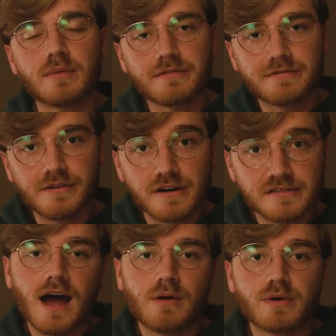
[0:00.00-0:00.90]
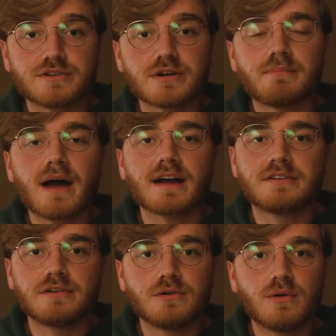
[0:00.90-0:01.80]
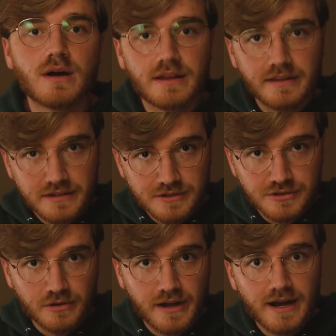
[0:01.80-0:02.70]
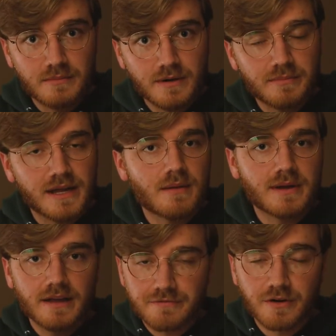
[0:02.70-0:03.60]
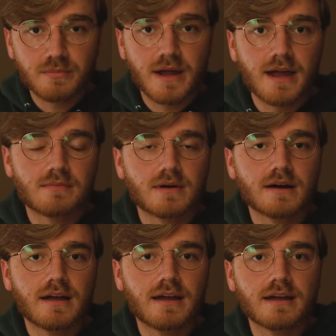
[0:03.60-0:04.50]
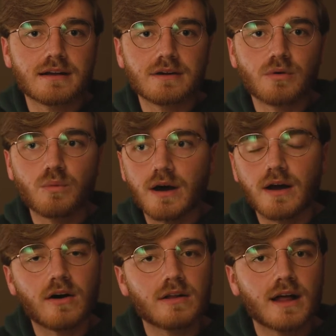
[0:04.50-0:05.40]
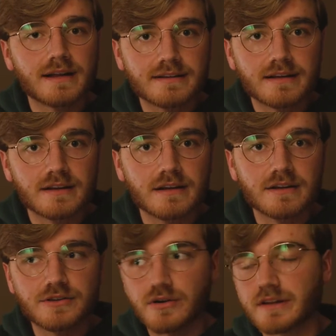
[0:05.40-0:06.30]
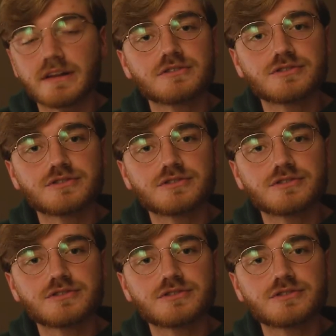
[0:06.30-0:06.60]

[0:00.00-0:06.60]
But first, I wanna jump back to the digital camera becoming a film camera and what all I did during this